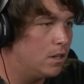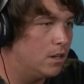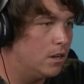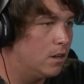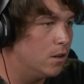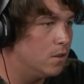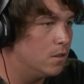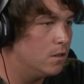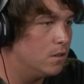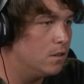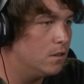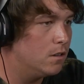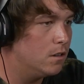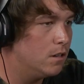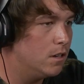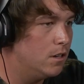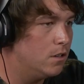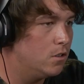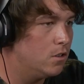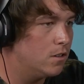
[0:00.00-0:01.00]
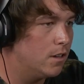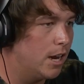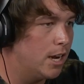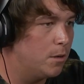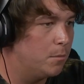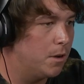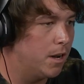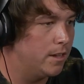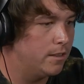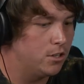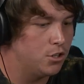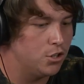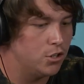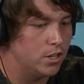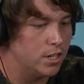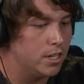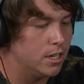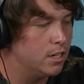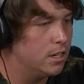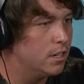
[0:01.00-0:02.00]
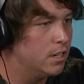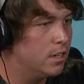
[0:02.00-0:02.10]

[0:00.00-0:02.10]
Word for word: he knows. He's just hiding behind the tree.